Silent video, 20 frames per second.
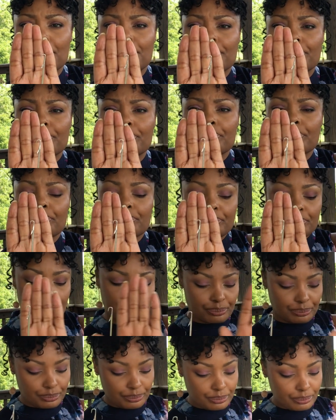
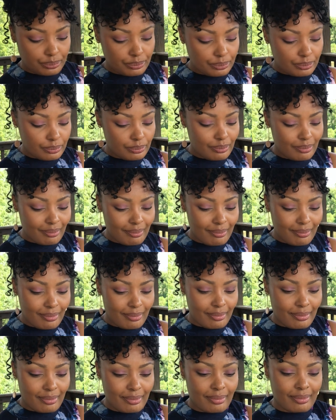
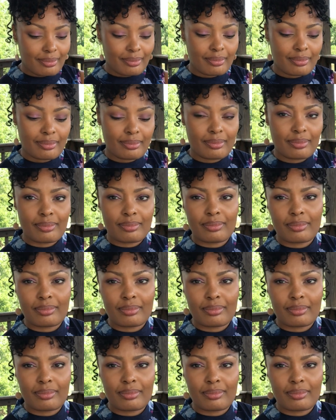(no one is talking)